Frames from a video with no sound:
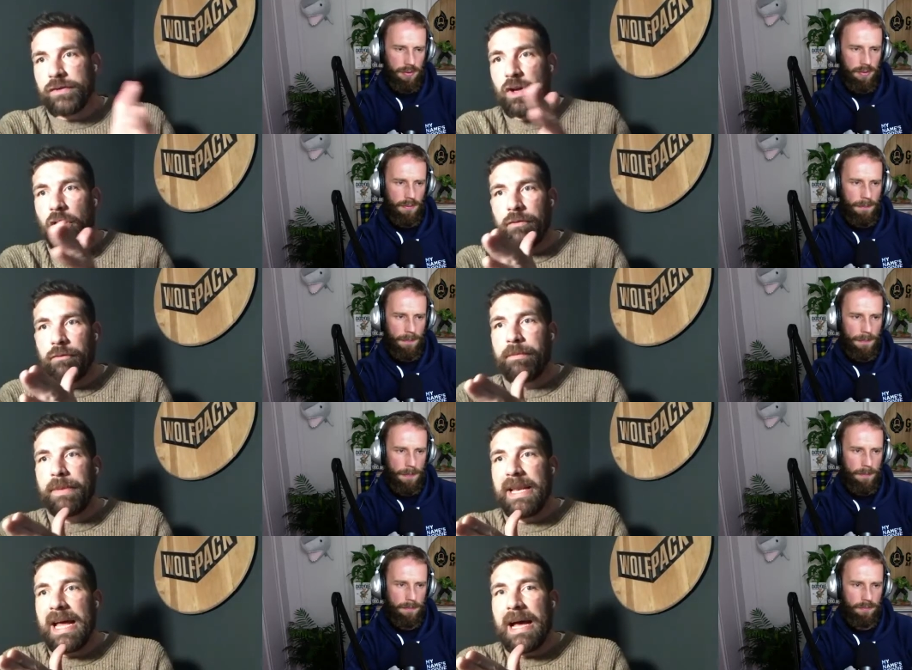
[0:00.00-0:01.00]
Speaker 1: of Scotland
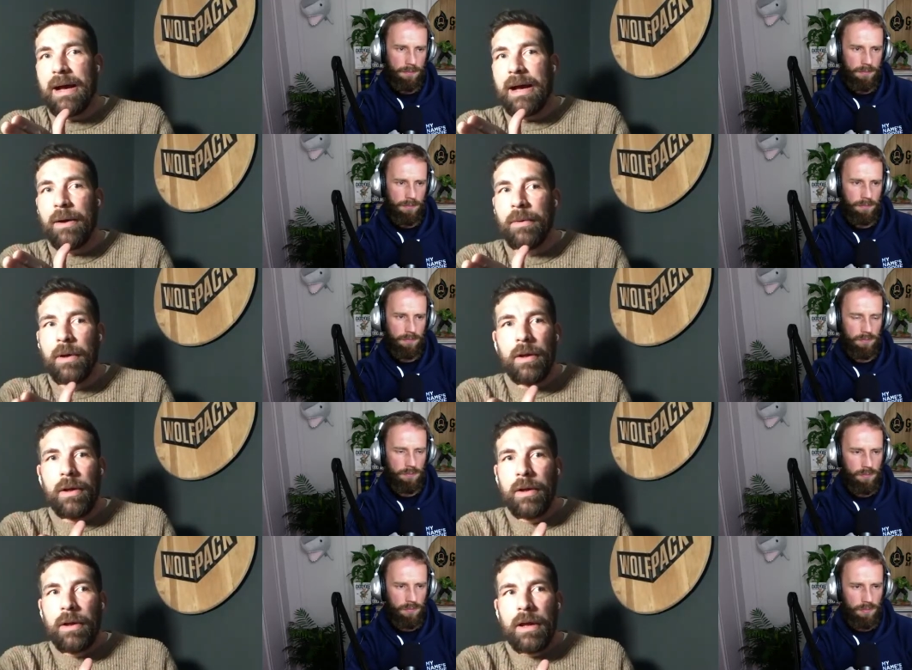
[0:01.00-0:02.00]
rugby now,
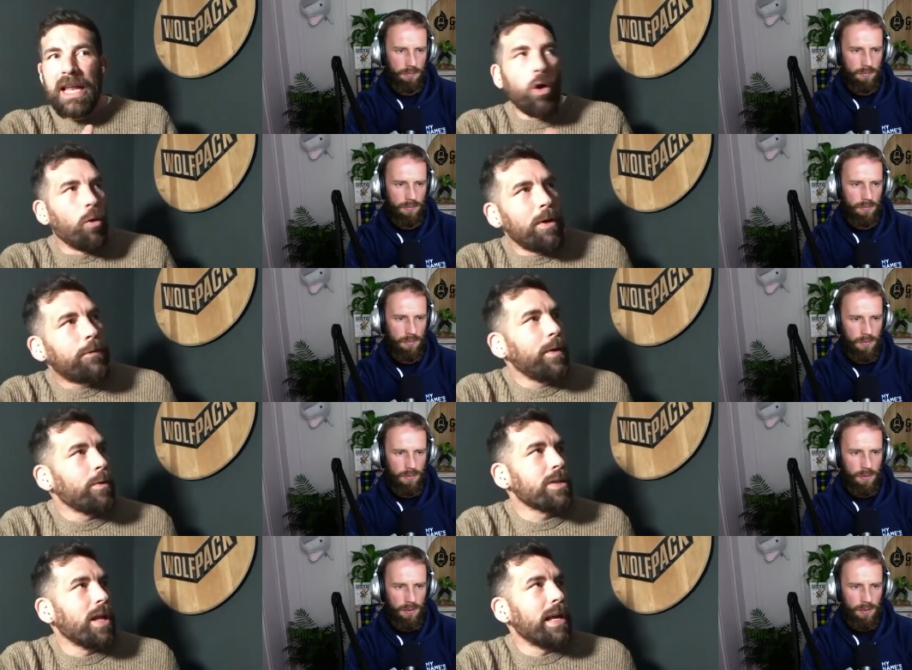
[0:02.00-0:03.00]
and it almost
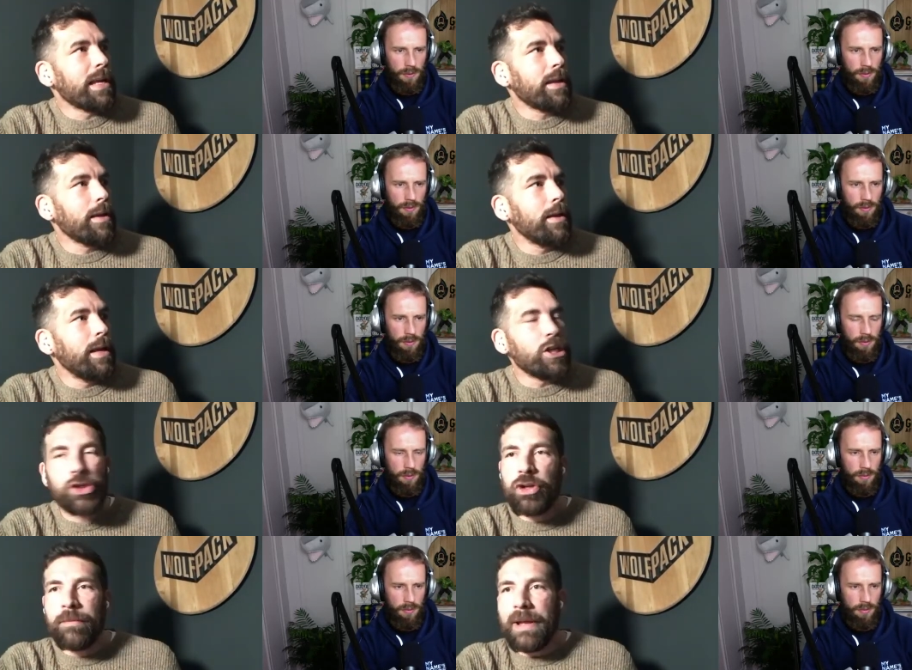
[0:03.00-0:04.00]
feels like it
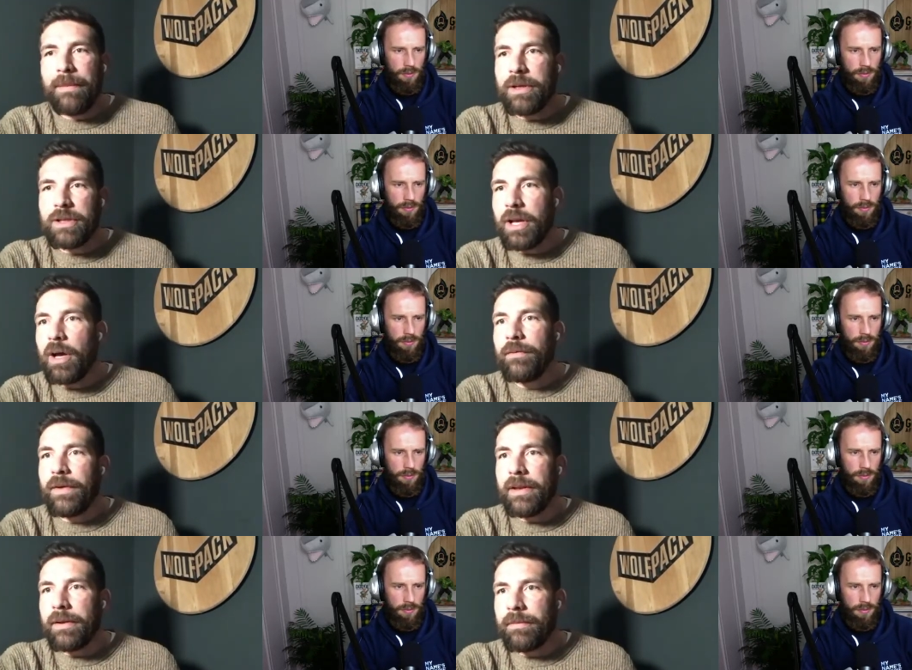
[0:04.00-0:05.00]
shouldn't be because of
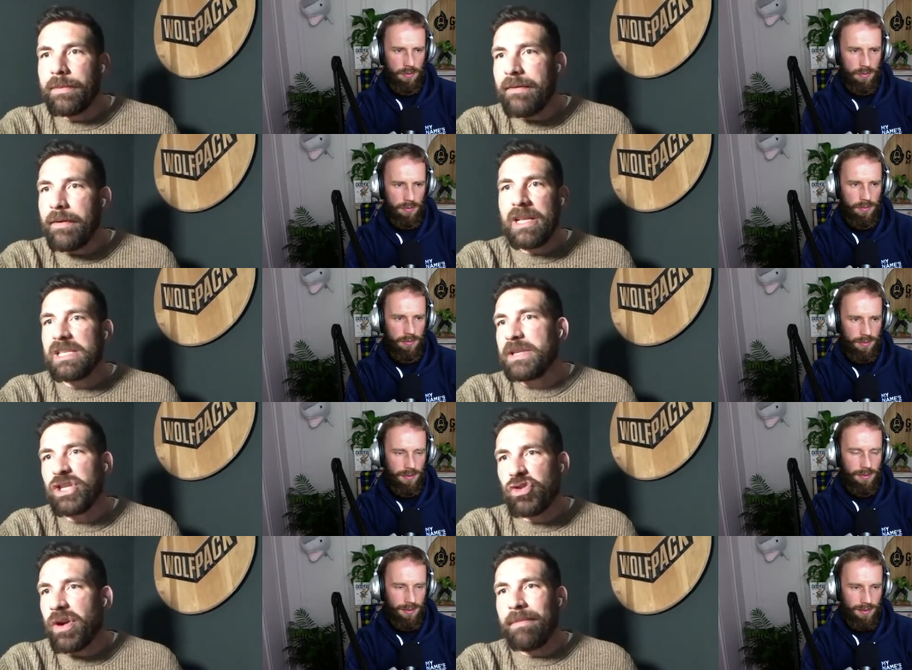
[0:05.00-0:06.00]
COVID. Everything's been
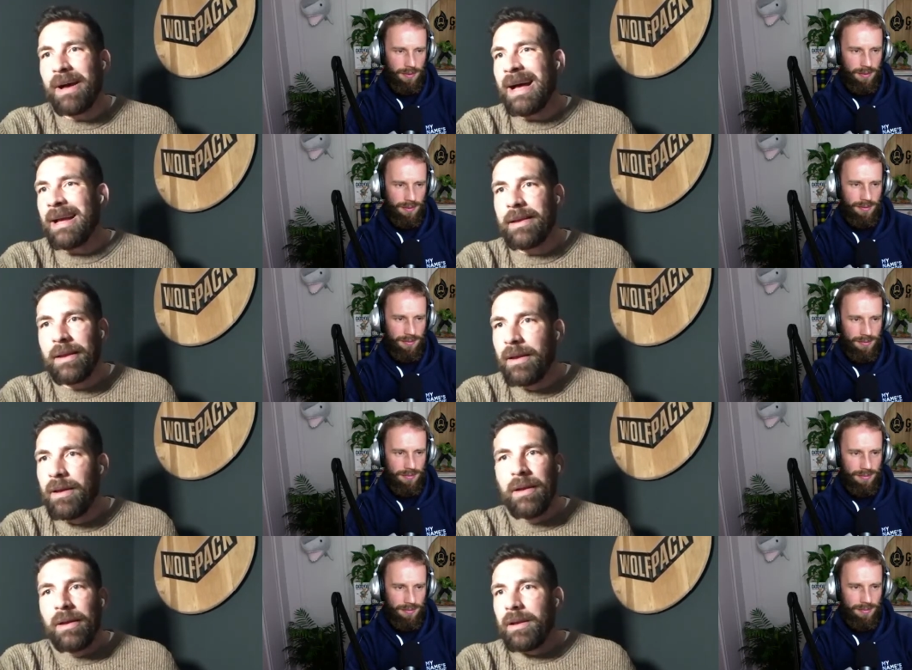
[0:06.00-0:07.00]
stripped back.
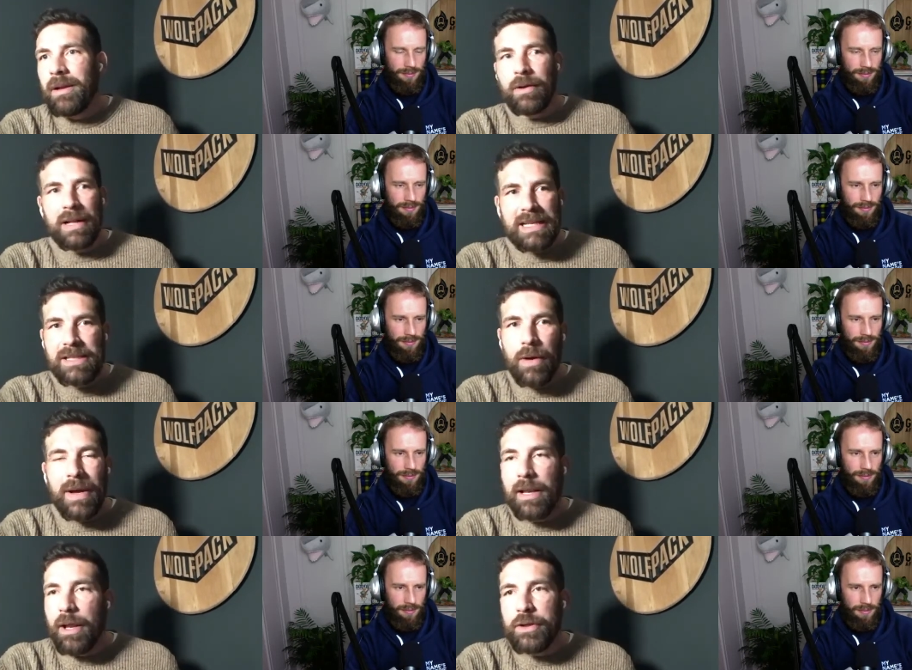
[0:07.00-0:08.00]
You know, Glasgow
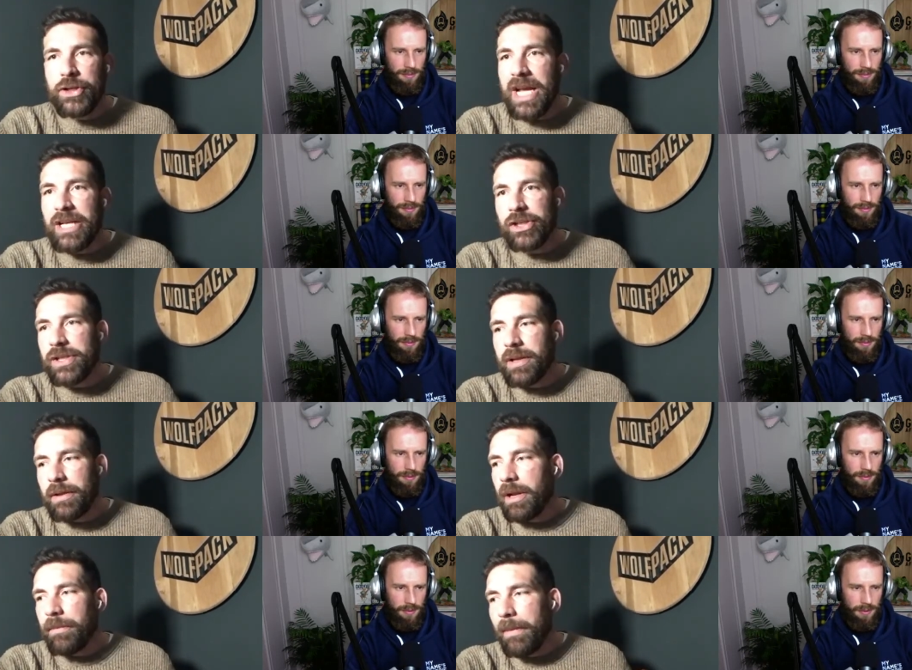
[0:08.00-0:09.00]
had a load of changes.
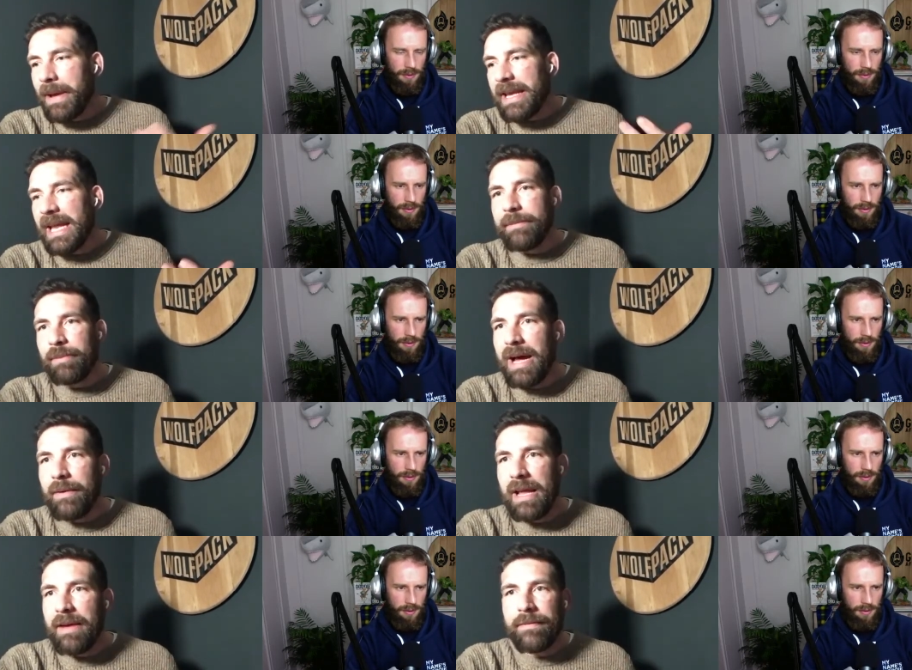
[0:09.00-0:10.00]
You know, my mate Kelly
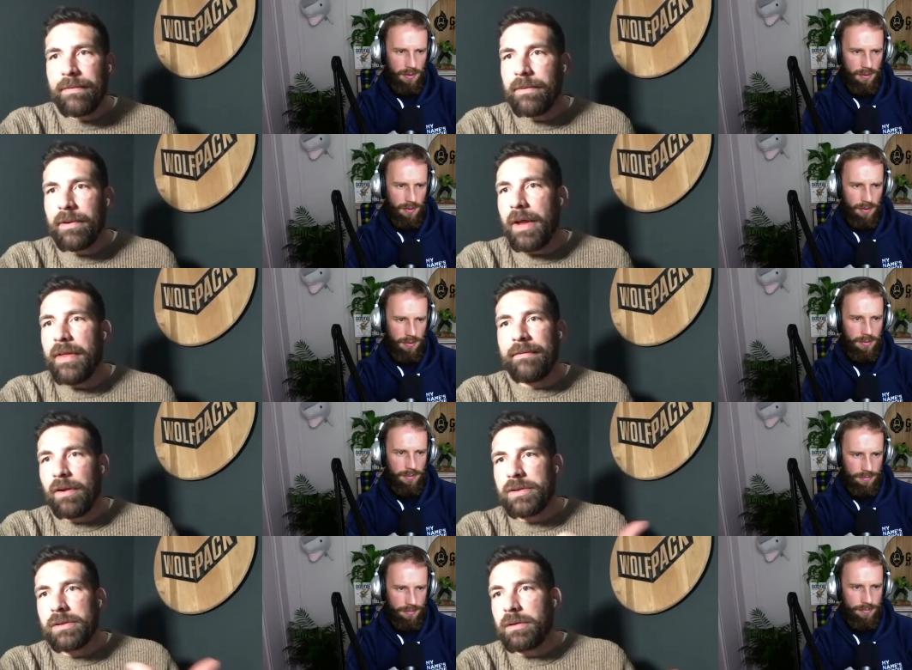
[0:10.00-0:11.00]
Brown left. You know, they've
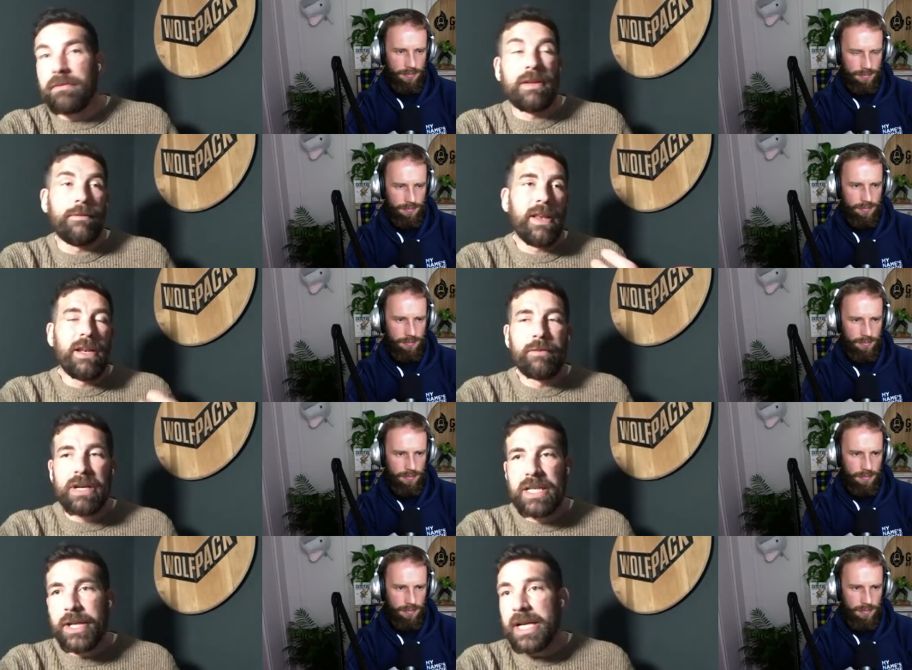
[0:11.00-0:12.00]
lost, obviously, Finn in
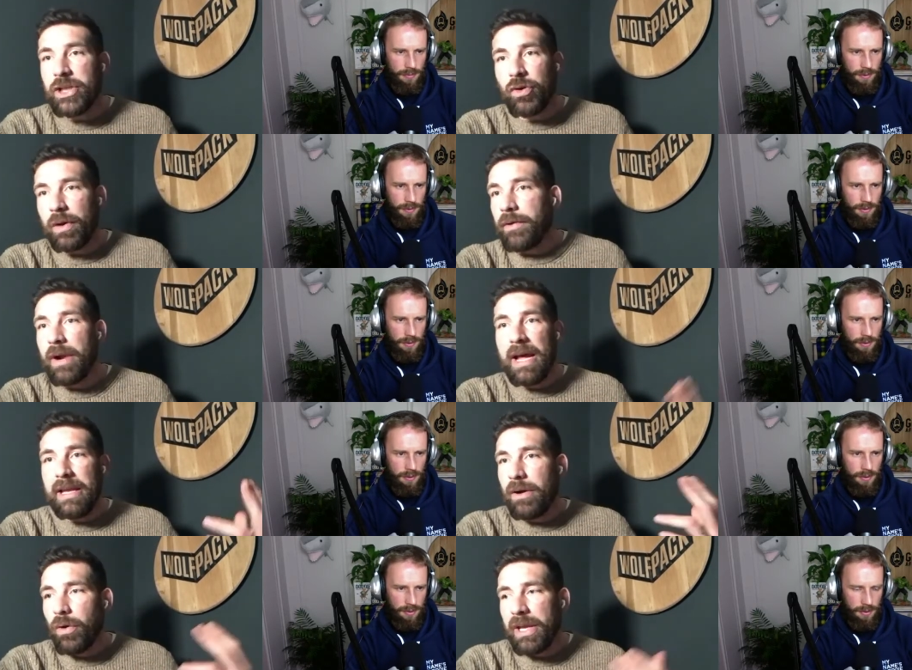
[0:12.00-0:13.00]
recent years, Johnny
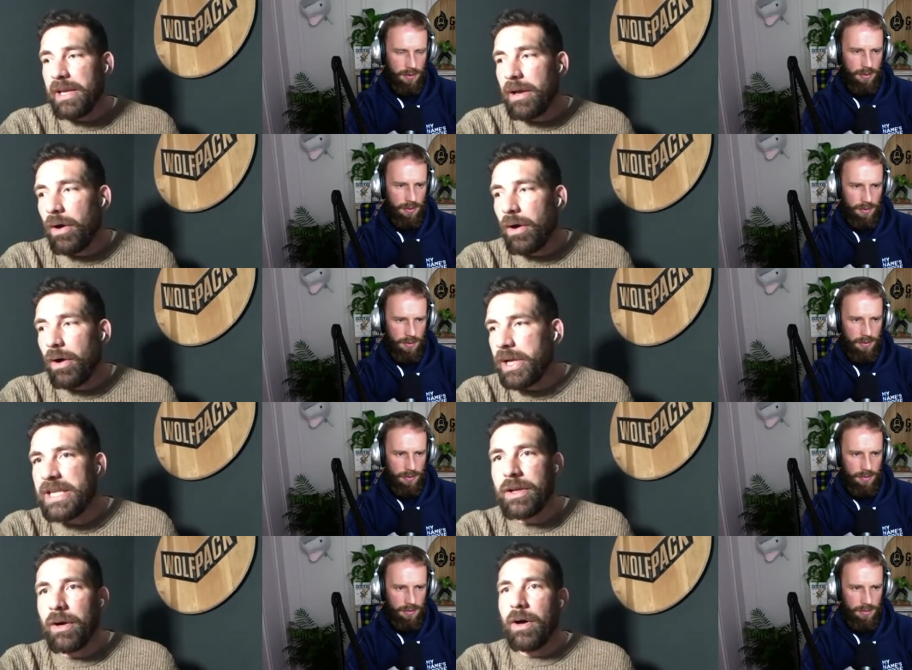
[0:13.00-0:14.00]
Gray, Hoggy's
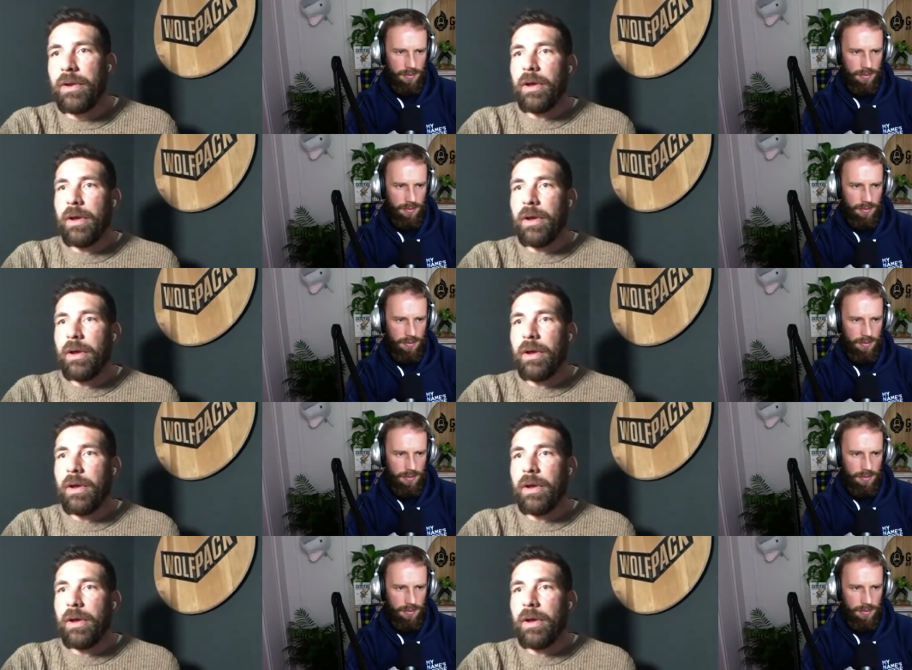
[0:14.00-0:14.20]
gone.